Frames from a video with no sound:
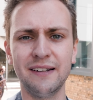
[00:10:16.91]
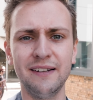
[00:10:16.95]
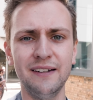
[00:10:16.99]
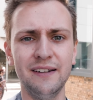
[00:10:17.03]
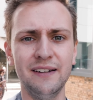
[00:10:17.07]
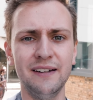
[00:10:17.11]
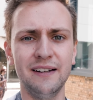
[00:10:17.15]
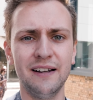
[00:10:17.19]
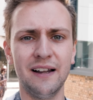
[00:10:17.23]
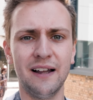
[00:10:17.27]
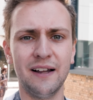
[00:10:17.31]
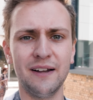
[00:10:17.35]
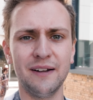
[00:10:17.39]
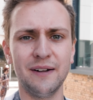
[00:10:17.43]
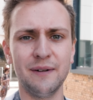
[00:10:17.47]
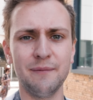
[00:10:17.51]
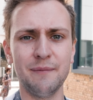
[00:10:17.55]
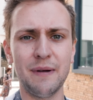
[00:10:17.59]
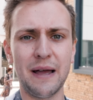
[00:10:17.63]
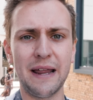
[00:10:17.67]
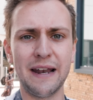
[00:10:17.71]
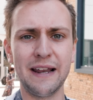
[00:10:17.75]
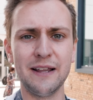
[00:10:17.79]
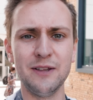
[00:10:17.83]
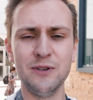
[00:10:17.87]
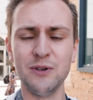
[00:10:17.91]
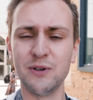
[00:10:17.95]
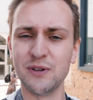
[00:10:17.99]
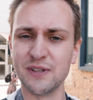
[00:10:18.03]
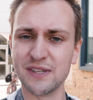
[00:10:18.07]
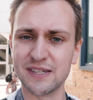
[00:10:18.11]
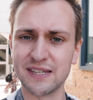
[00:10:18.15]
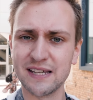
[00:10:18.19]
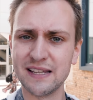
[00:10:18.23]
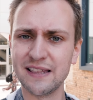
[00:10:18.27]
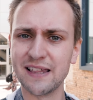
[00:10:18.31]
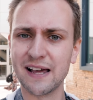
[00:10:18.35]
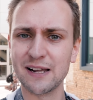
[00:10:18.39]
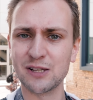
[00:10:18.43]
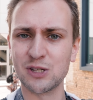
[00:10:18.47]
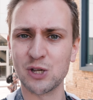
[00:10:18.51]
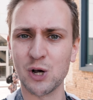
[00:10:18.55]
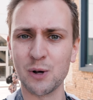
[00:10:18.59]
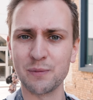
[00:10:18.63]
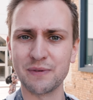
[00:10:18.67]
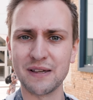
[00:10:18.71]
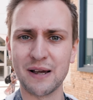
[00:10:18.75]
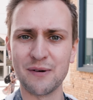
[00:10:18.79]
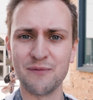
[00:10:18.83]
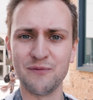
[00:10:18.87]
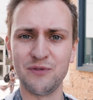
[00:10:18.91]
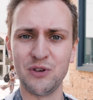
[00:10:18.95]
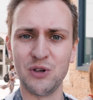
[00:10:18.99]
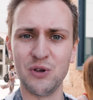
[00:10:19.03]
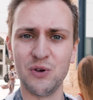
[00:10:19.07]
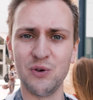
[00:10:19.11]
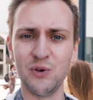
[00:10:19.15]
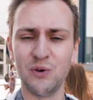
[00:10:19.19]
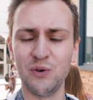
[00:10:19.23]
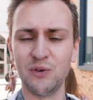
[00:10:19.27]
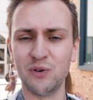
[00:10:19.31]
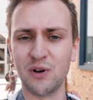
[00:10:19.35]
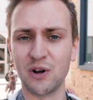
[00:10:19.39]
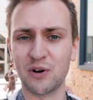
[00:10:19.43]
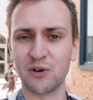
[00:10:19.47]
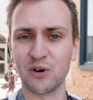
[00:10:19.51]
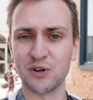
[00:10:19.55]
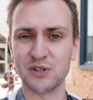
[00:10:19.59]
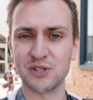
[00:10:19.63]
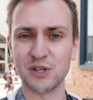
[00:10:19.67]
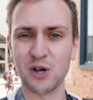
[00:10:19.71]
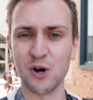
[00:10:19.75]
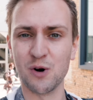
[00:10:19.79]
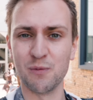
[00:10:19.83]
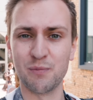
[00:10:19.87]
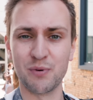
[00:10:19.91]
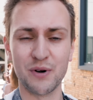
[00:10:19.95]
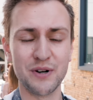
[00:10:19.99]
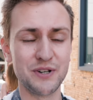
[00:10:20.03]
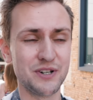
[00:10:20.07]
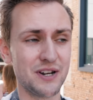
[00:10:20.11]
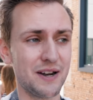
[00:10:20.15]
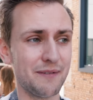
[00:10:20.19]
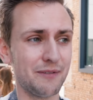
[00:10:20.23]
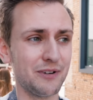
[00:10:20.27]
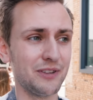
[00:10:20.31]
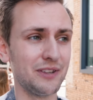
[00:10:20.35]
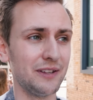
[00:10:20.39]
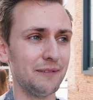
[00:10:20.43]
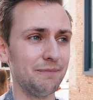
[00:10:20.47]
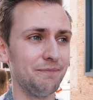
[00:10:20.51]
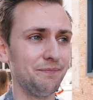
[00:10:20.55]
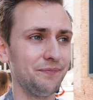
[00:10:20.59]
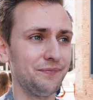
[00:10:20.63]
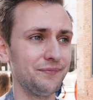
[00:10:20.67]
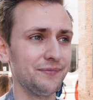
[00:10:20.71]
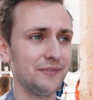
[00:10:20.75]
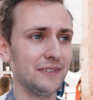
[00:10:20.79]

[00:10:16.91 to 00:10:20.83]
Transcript: And then you can see that top-down view across the whole bridge and everything.